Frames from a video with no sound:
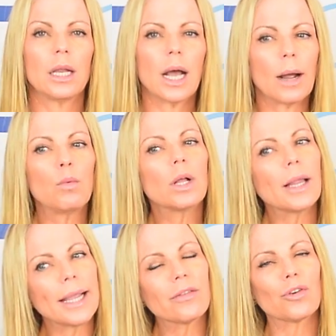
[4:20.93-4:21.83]
I
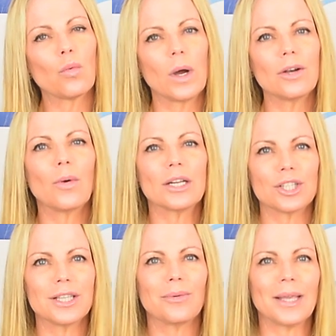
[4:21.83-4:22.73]
will answer one
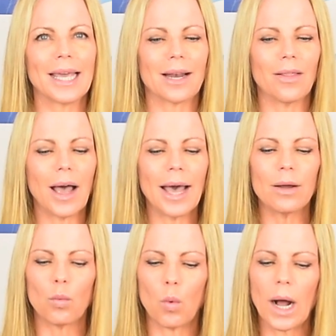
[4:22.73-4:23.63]
question that we get a
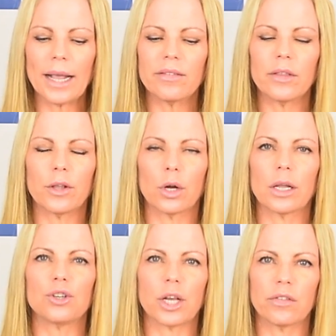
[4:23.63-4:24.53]
lot. Why isn't there an
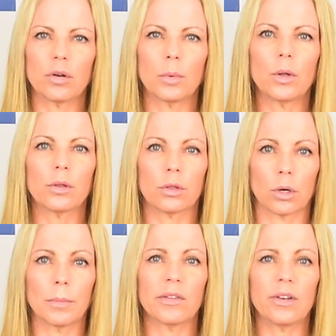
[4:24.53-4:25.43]
adjustable
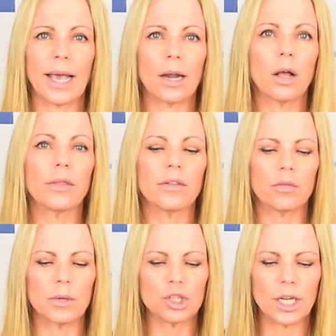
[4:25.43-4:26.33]
thermostat on
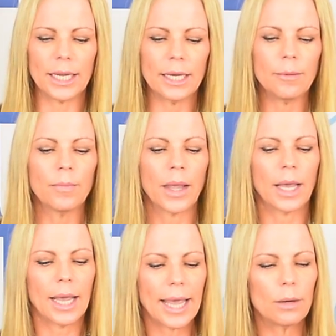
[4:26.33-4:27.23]
this machine?
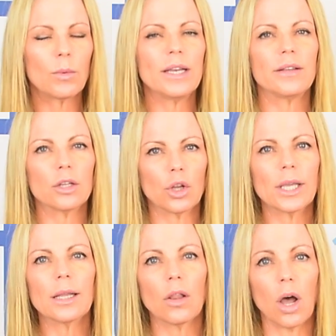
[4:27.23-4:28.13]
And we did
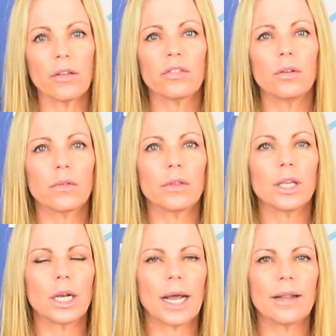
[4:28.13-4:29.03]
look at lawsuits in the
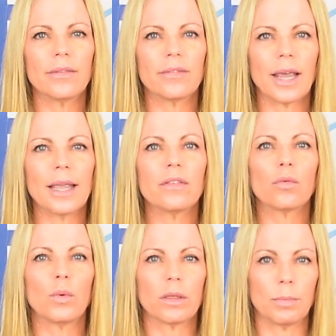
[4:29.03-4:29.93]
United
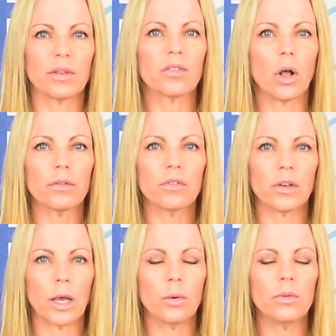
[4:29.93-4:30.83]
States with basalt
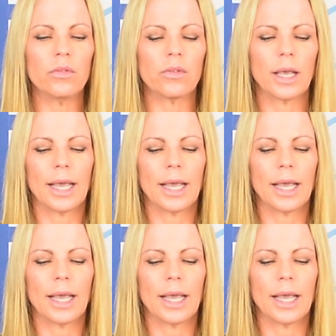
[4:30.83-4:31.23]
stones,